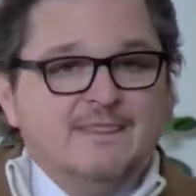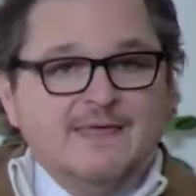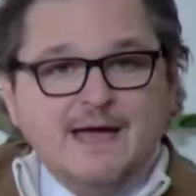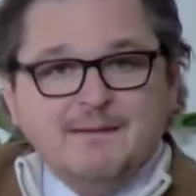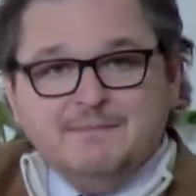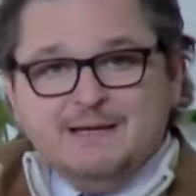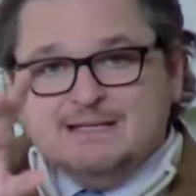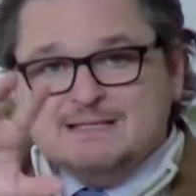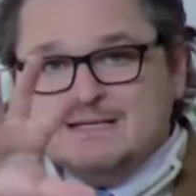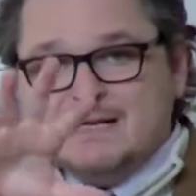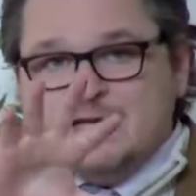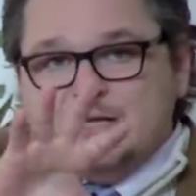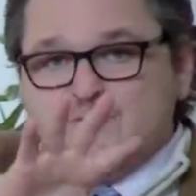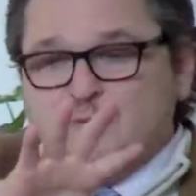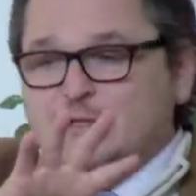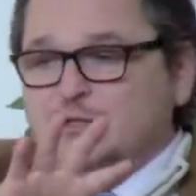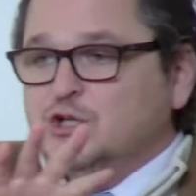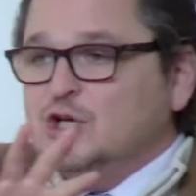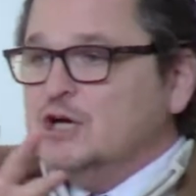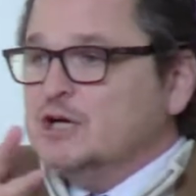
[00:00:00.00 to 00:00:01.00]
That means that
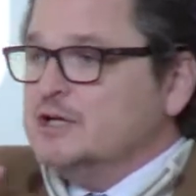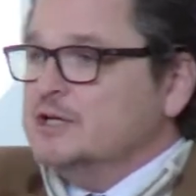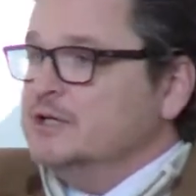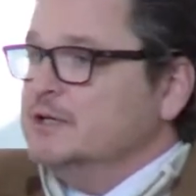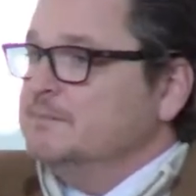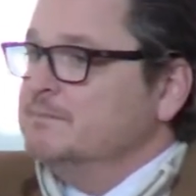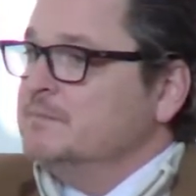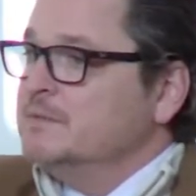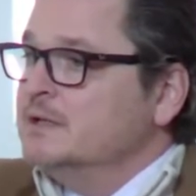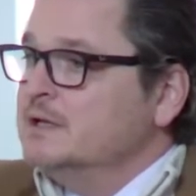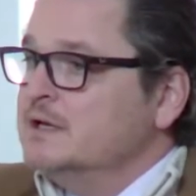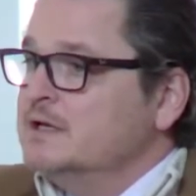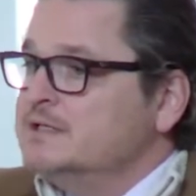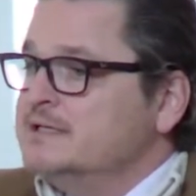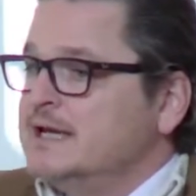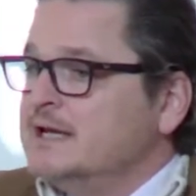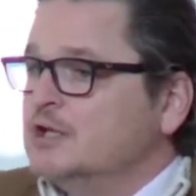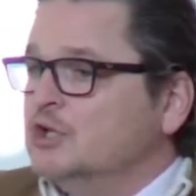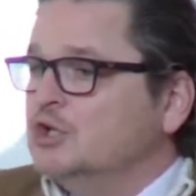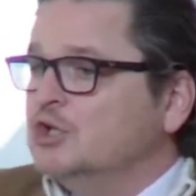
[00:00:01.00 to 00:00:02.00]
as we look,
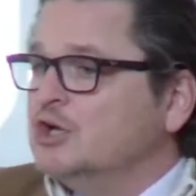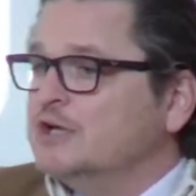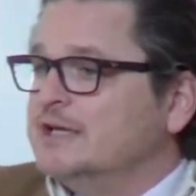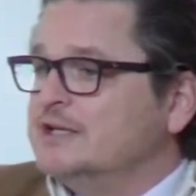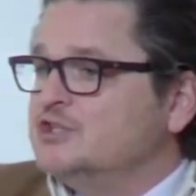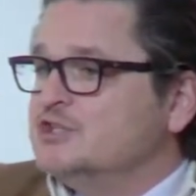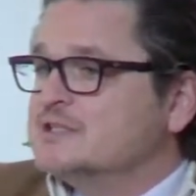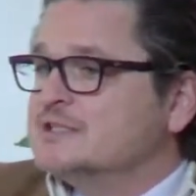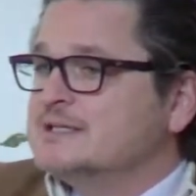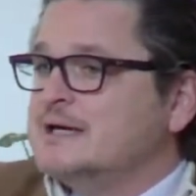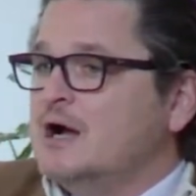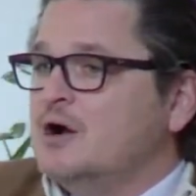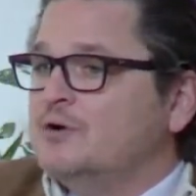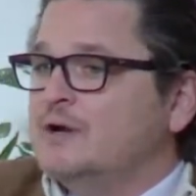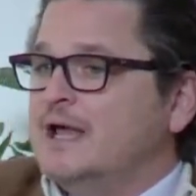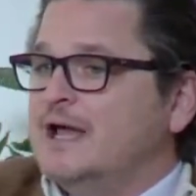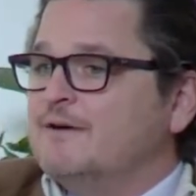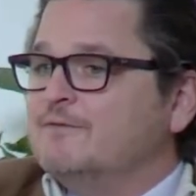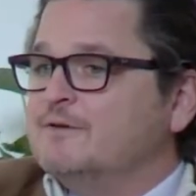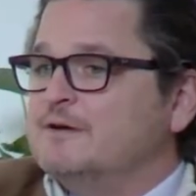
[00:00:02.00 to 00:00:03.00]
take a look and just
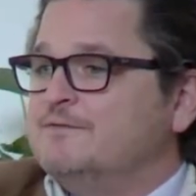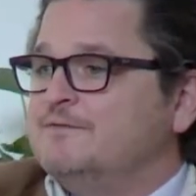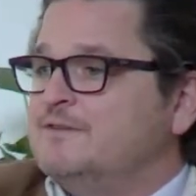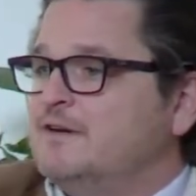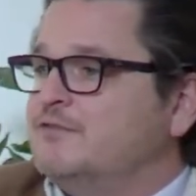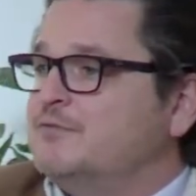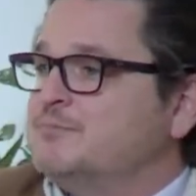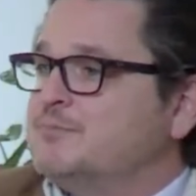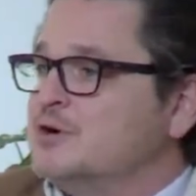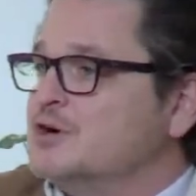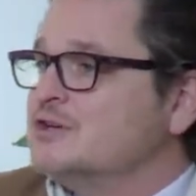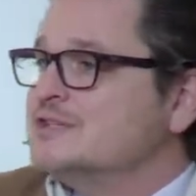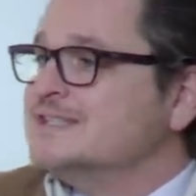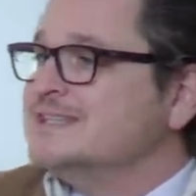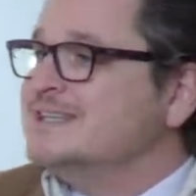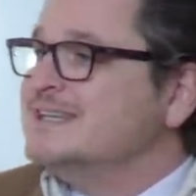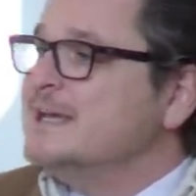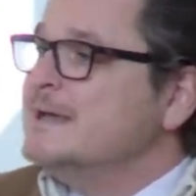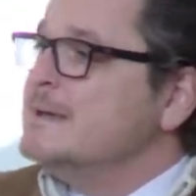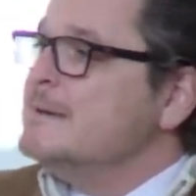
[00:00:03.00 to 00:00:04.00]
count every 5th
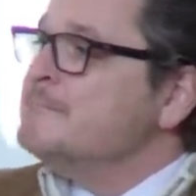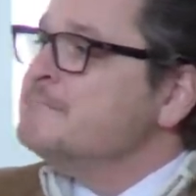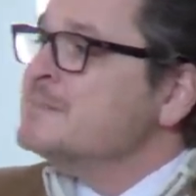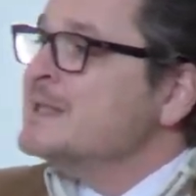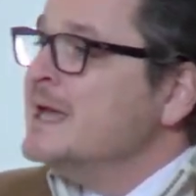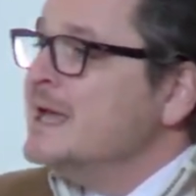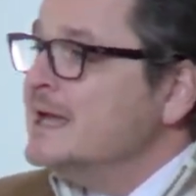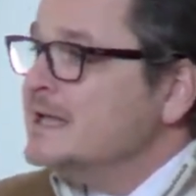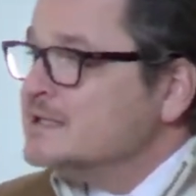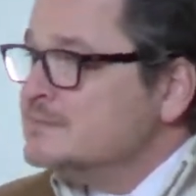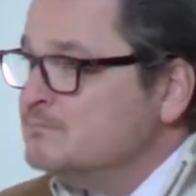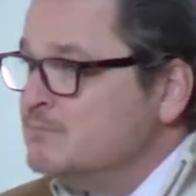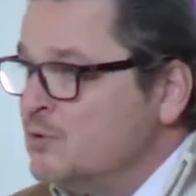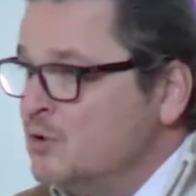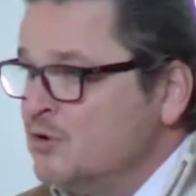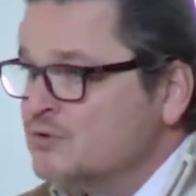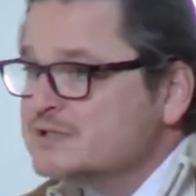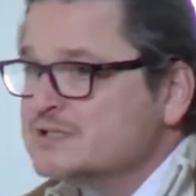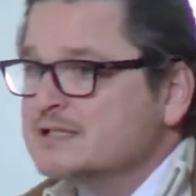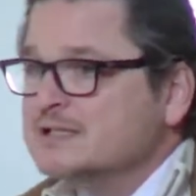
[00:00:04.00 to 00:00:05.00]
person, it's
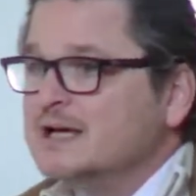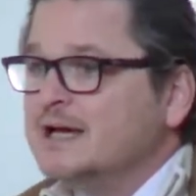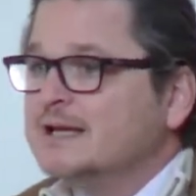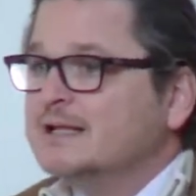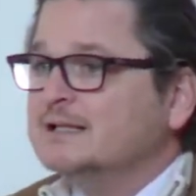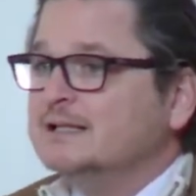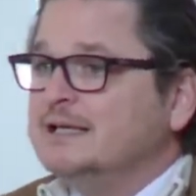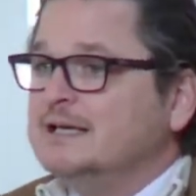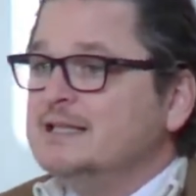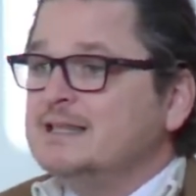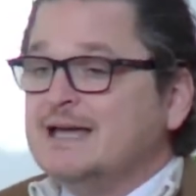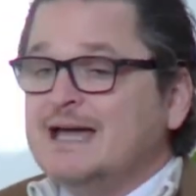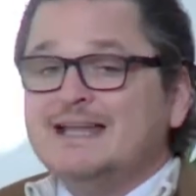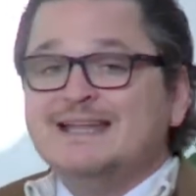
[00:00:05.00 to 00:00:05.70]
most likely